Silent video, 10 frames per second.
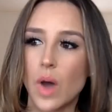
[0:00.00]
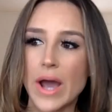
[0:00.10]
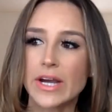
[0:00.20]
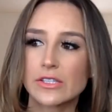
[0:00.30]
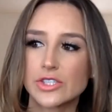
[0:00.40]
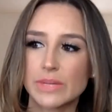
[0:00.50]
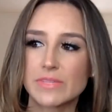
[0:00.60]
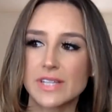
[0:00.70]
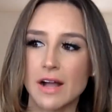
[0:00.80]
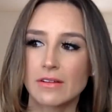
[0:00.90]
why are
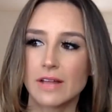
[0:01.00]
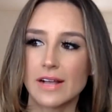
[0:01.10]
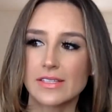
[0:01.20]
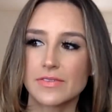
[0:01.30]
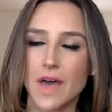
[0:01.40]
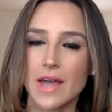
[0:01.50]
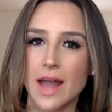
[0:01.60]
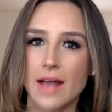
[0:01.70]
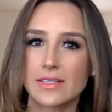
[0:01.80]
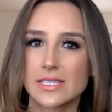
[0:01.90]
gyms not
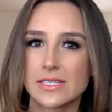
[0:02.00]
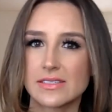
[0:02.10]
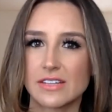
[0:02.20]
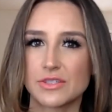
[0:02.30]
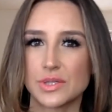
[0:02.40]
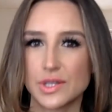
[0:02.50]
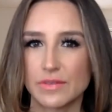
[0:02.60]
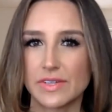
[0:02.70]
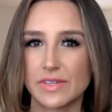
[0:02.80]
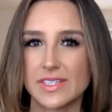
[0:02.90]
classified as an essential
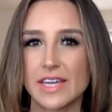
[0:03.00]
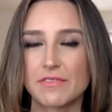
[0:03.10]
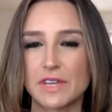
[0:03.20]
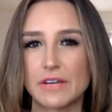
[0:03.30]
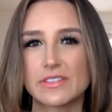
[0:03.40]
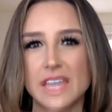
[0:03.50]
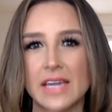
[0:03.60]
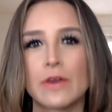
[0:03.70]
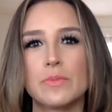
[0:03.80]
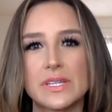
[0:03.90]
service if they are
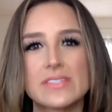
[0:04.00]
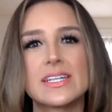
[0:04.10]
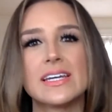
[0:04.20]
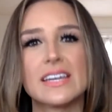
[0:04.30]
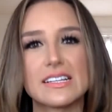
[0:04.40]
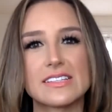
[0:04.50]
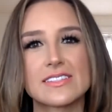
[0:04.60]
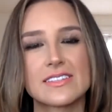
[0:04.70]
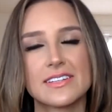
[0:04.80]
saying obesity is